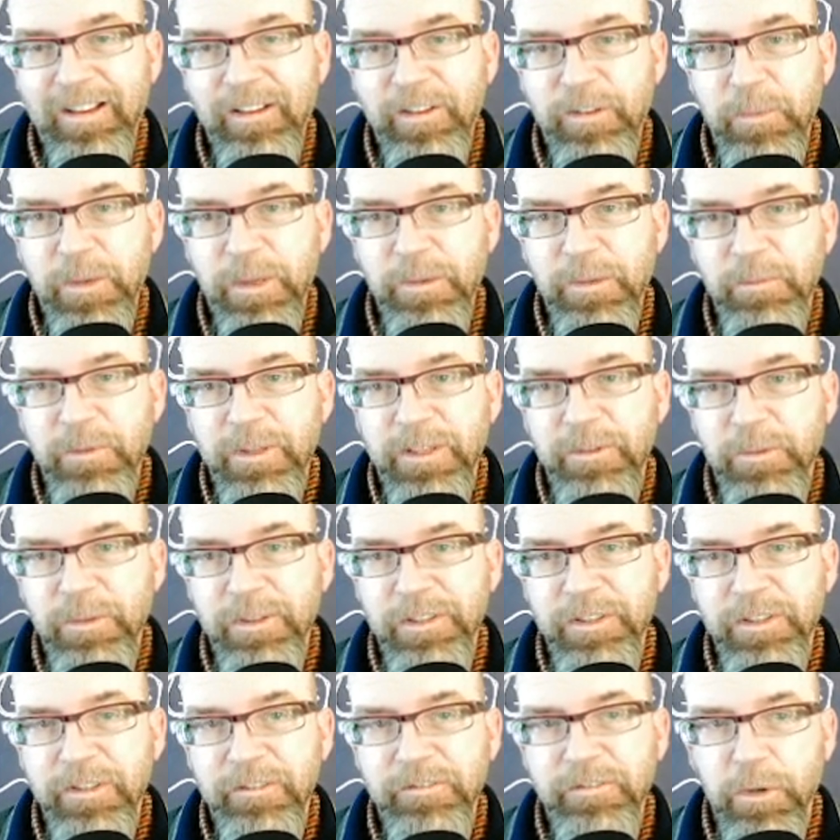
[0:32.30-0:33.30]
the one we're
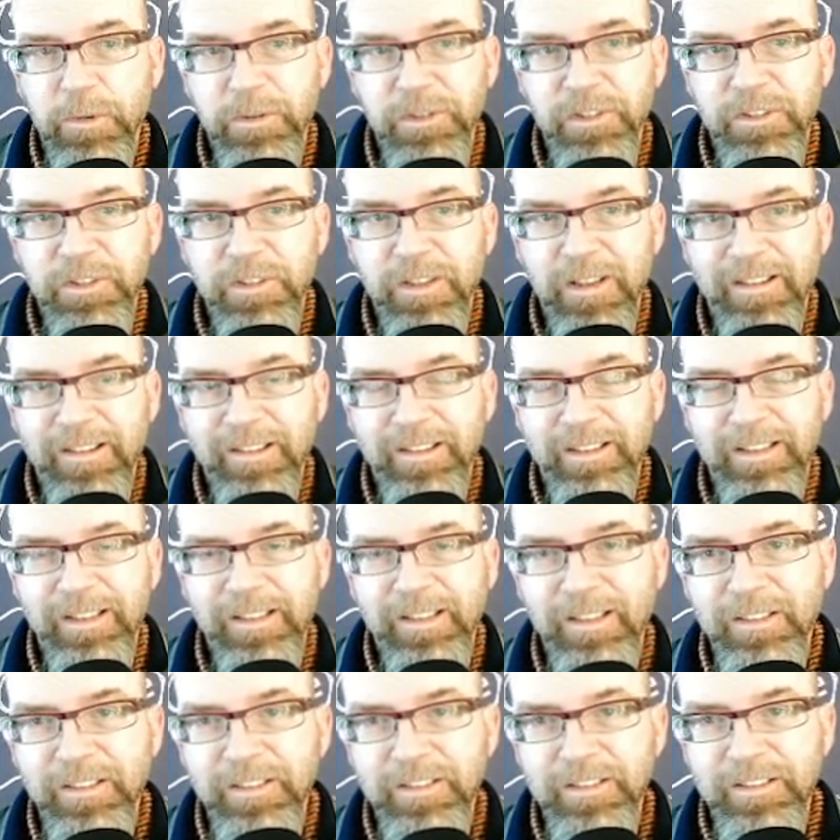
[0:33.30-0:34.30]
going to focus on
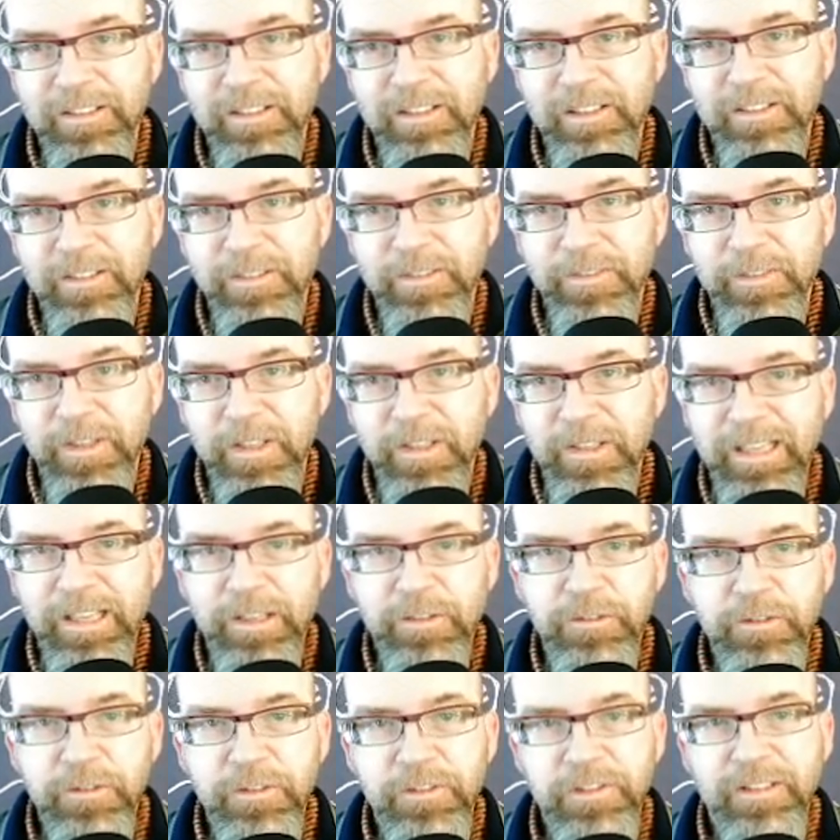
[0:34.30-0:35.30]
is this very
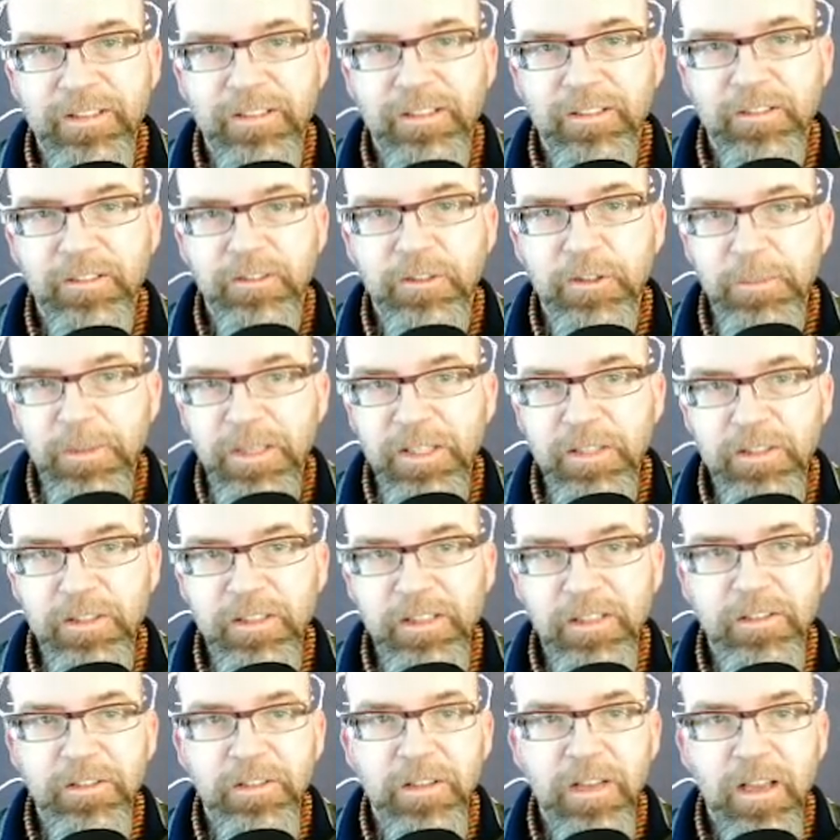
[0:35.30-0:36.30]
interesting
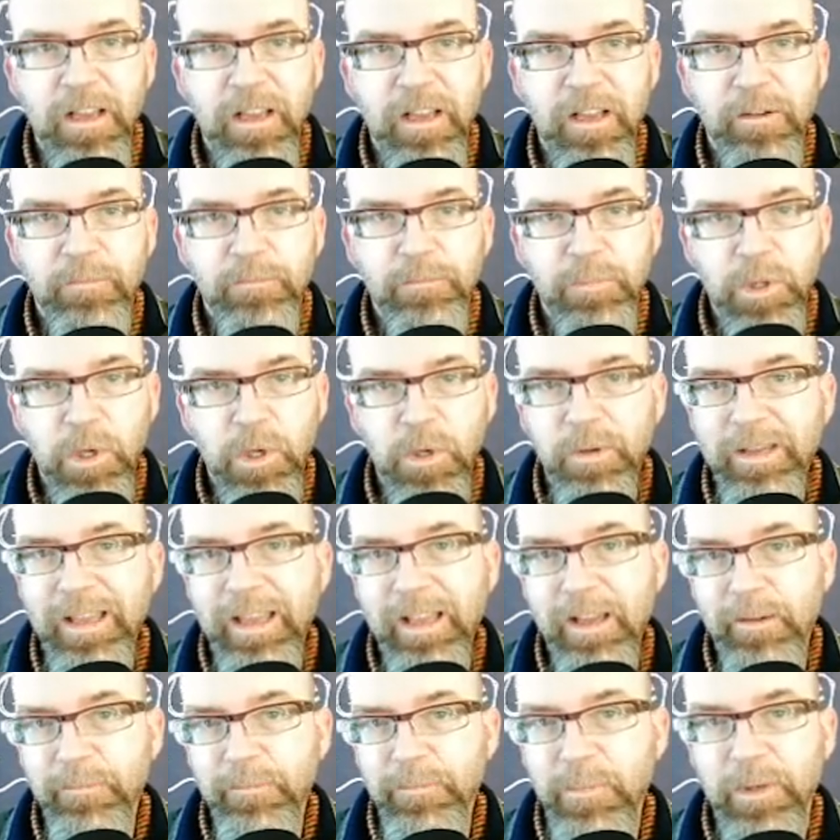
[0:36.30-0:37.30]
species,
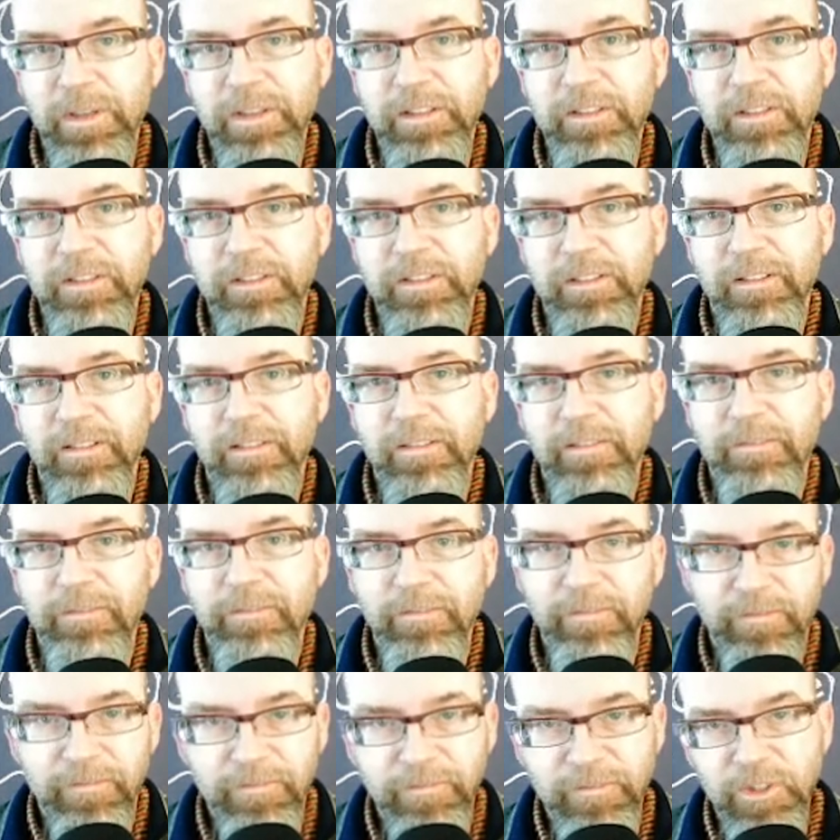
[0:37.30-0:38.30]
Procambarus
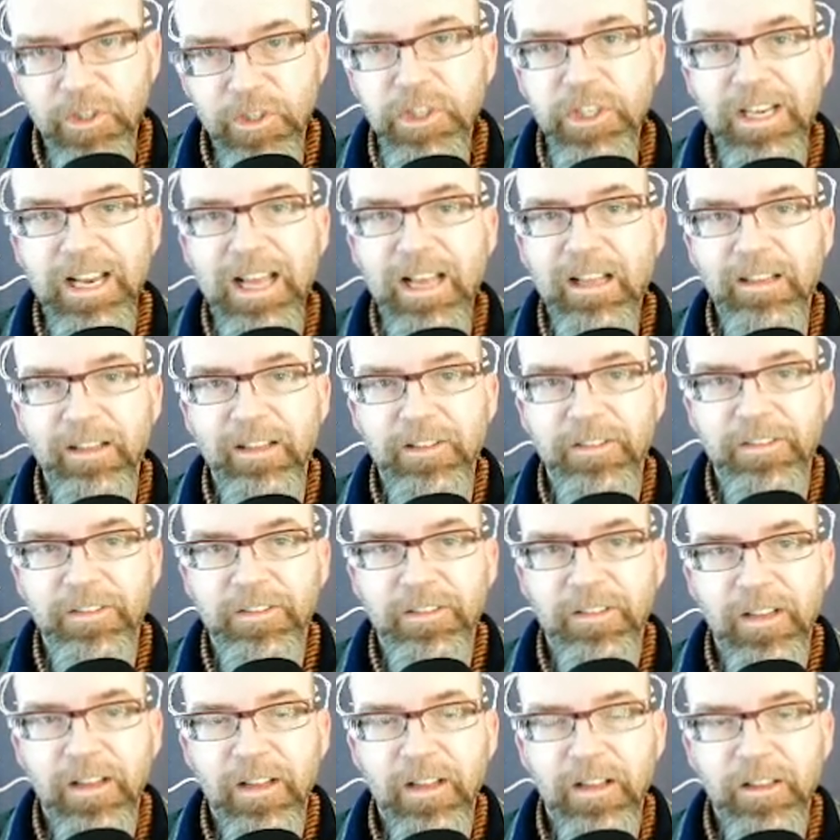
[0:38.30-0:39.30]

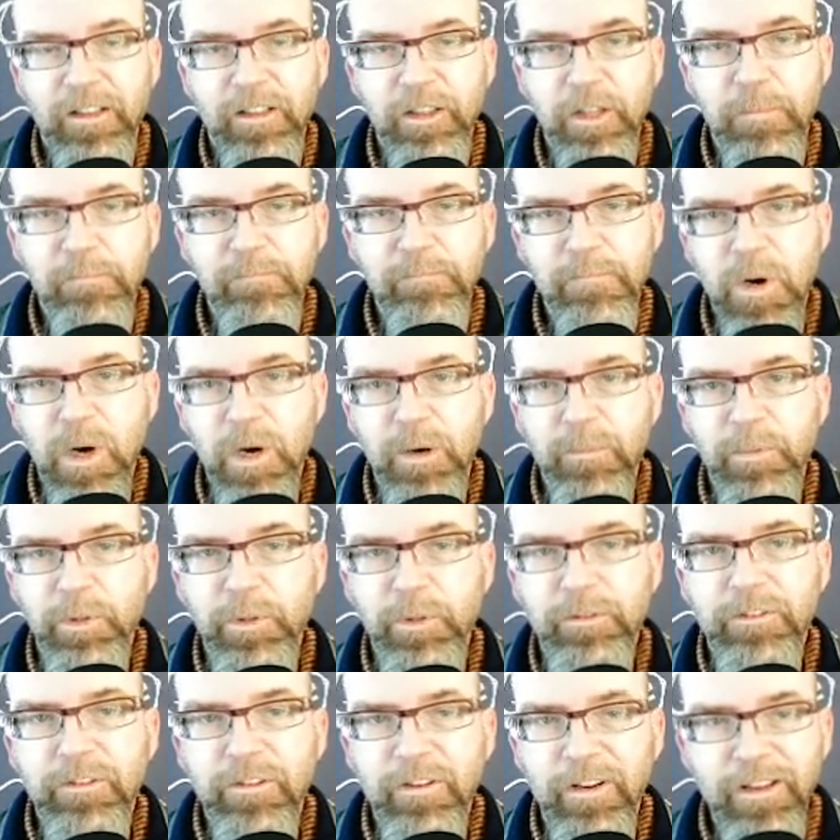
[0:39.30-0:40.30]
virginalis, the
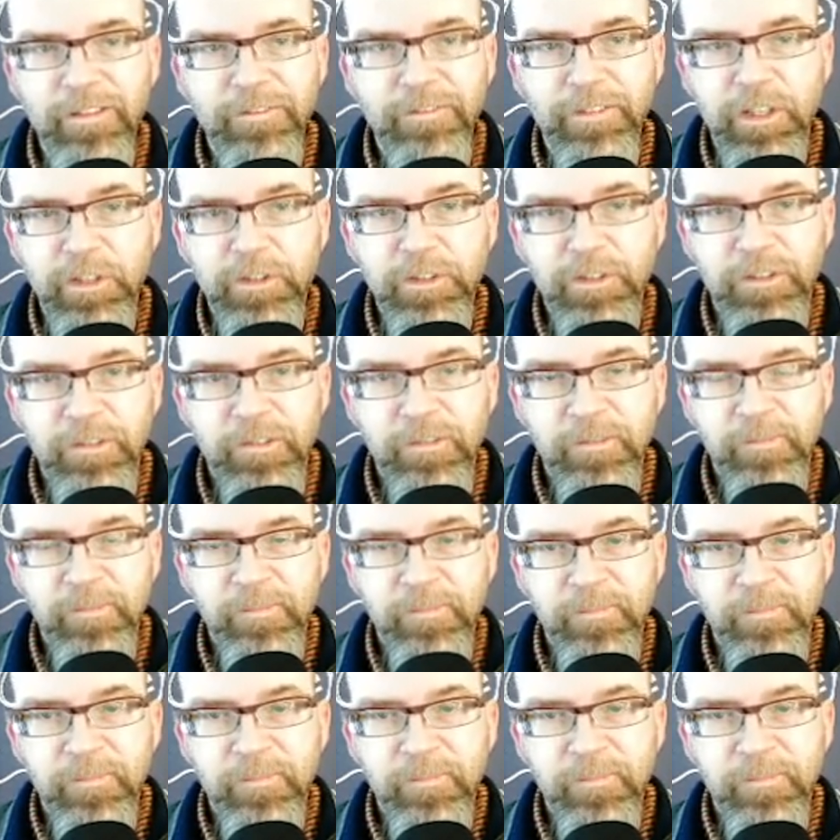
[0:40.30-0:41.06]
marbled crayfish.